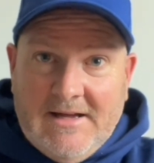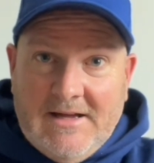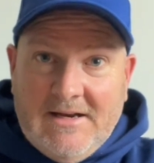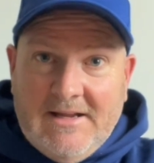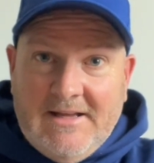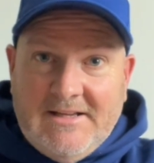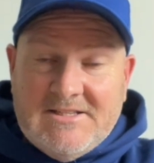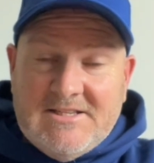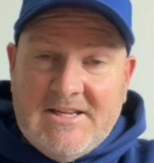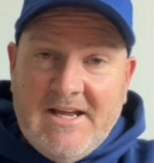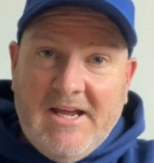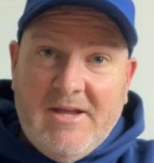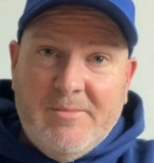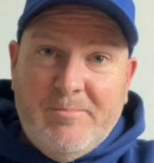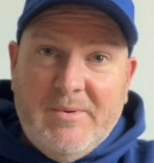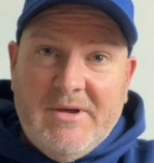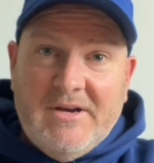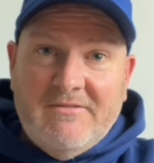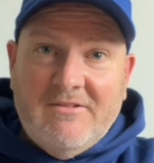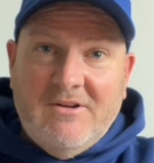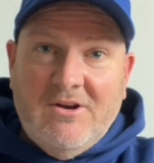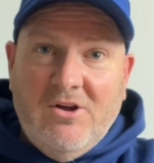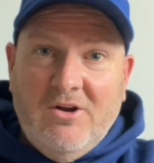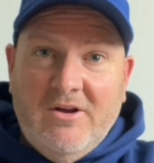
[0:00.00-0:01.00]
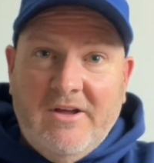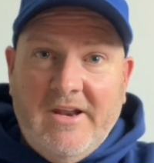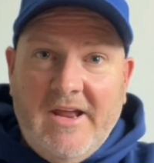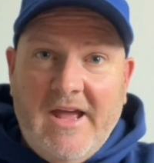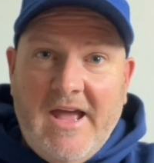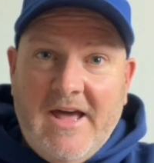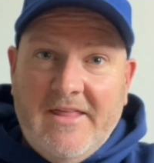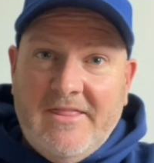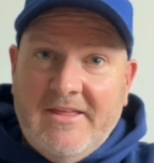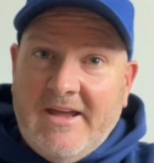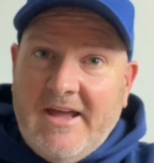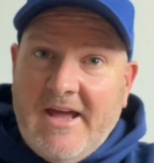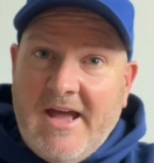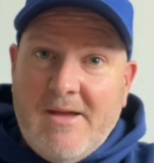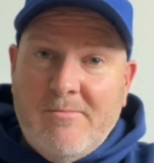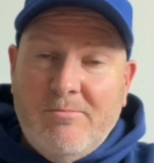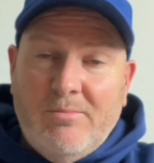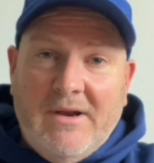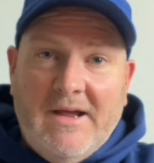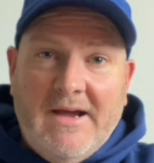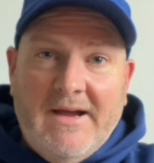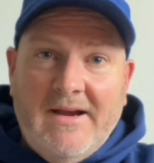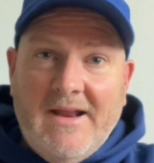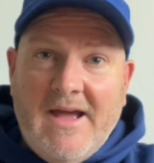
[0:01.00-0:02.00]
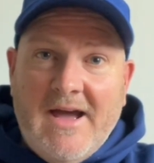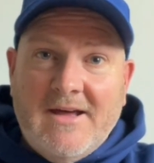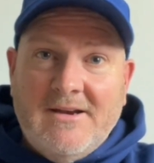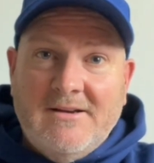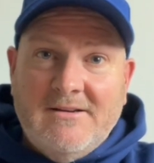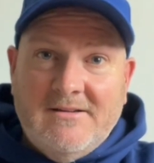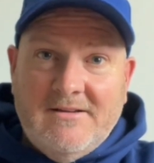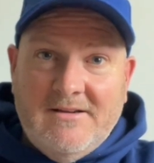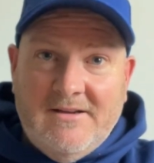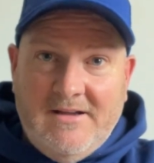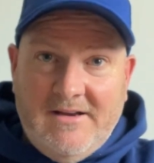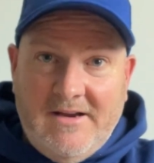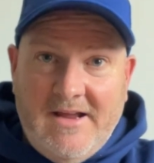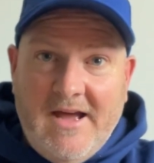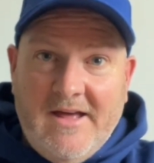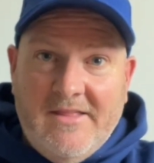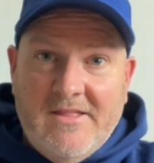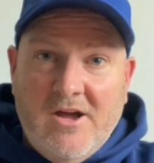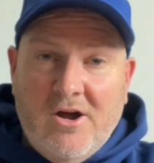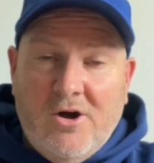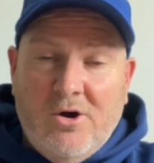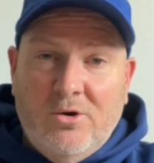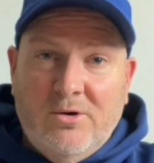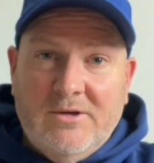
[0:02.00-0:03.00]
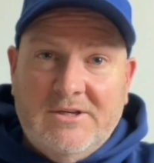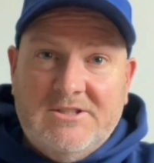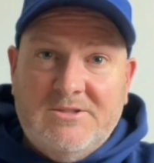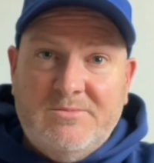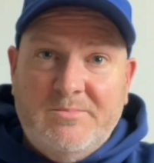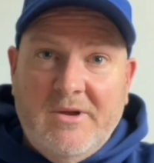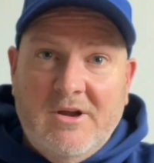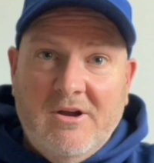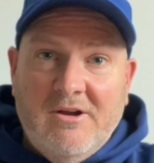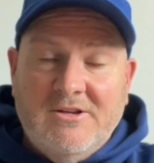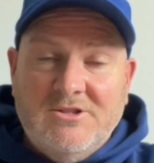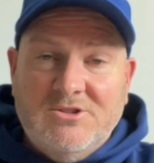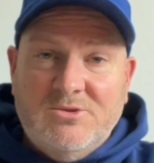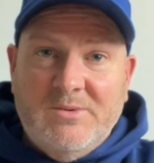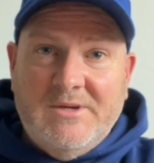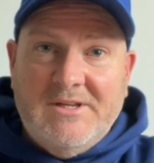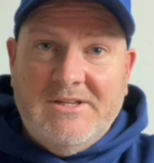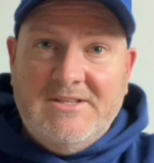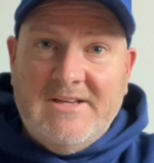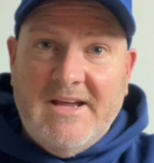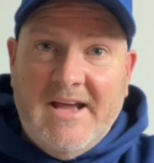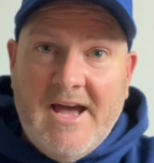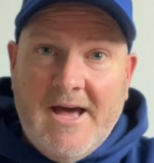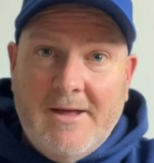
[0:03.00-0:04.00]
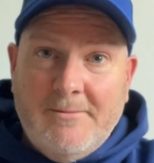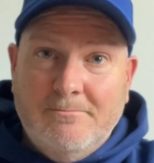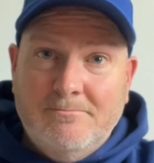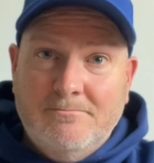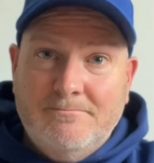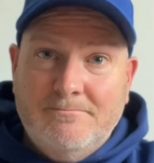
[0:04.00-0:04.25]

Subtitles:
Let's take a bit of a look at how the game played out and how the whole experience went down.